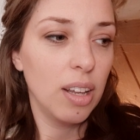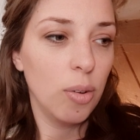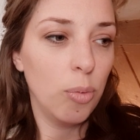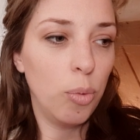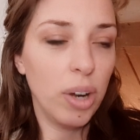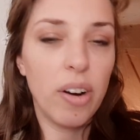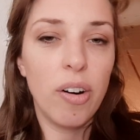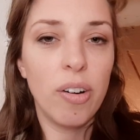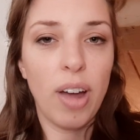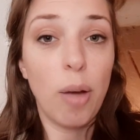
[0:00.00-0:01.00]

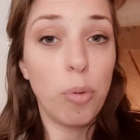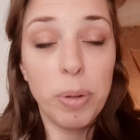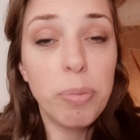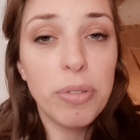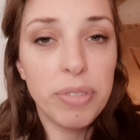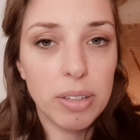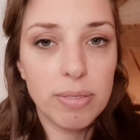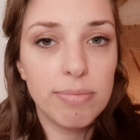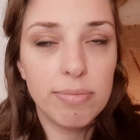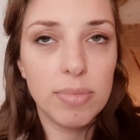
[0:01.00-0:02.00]
where I would be perfect
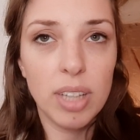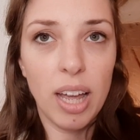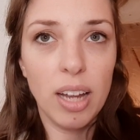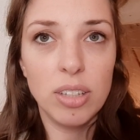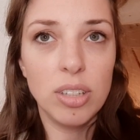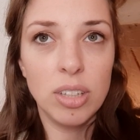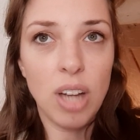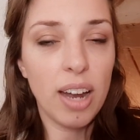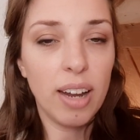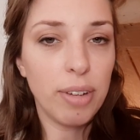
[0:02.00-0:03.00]
and
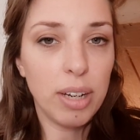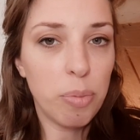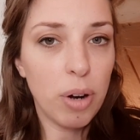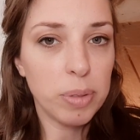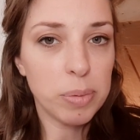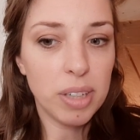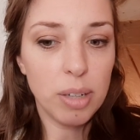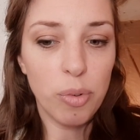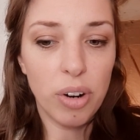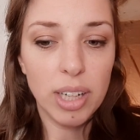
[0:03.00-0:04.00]
not have any problems
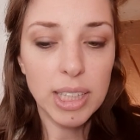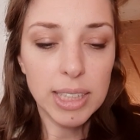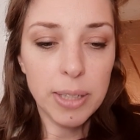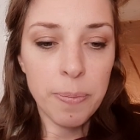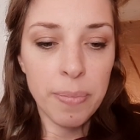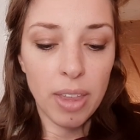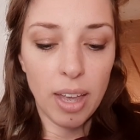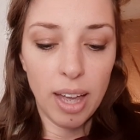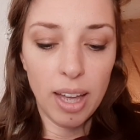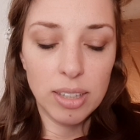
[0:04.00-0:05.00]
anymore.
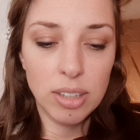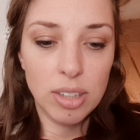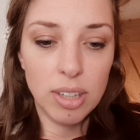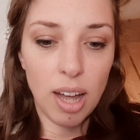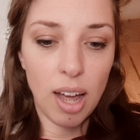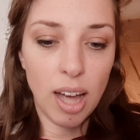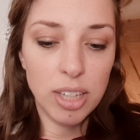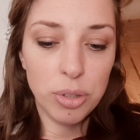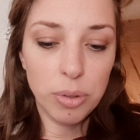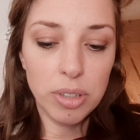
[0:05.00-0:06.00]
And I
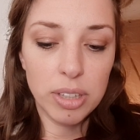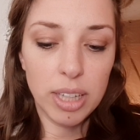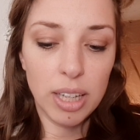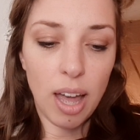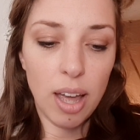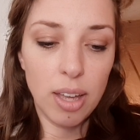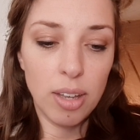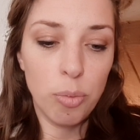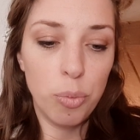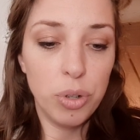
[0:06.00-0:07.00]
told her, like,
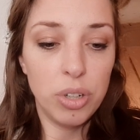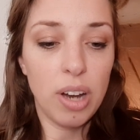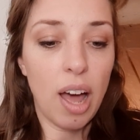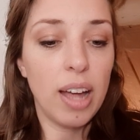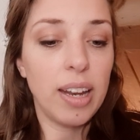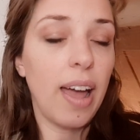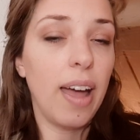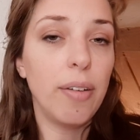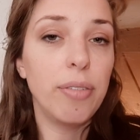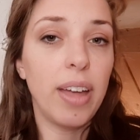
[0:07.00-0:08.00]
I would not
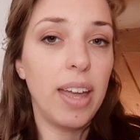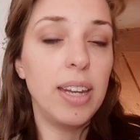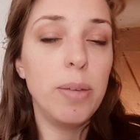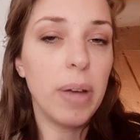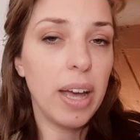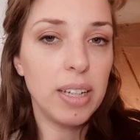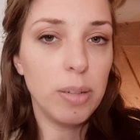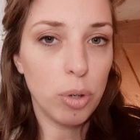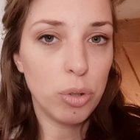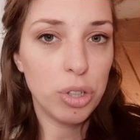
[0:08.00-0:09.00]
have any bad
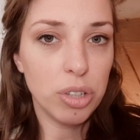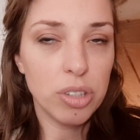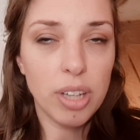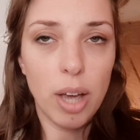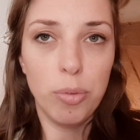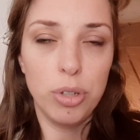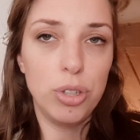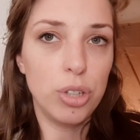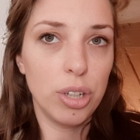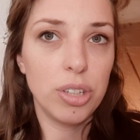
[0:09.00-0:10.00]
emotions. I would
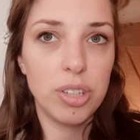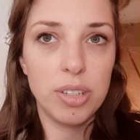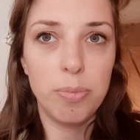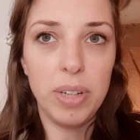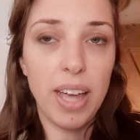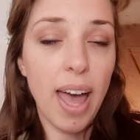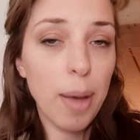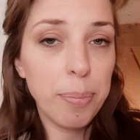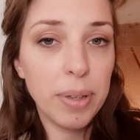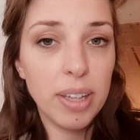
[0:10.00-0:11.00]
just be
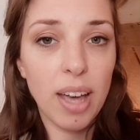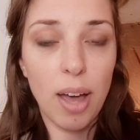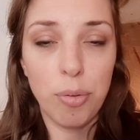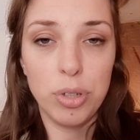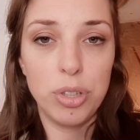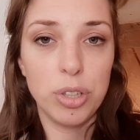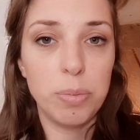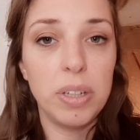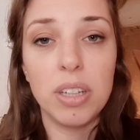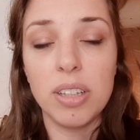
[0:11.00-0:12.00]
happy. I would just
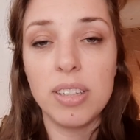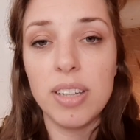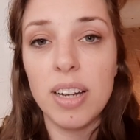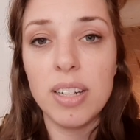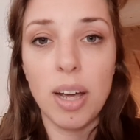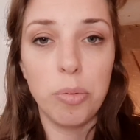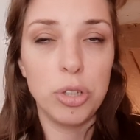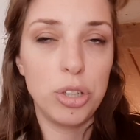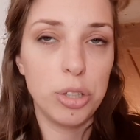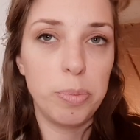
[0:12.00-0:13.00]
be content. I would
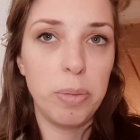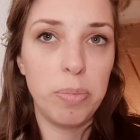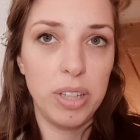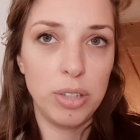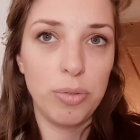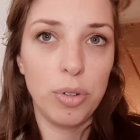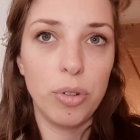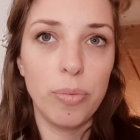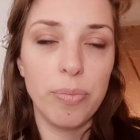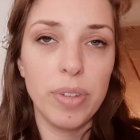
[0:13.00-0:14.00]
just be
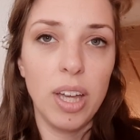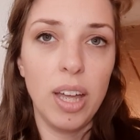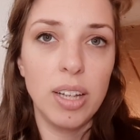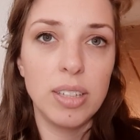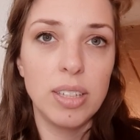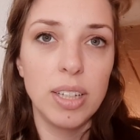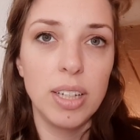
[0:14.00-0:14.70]
peaceful. And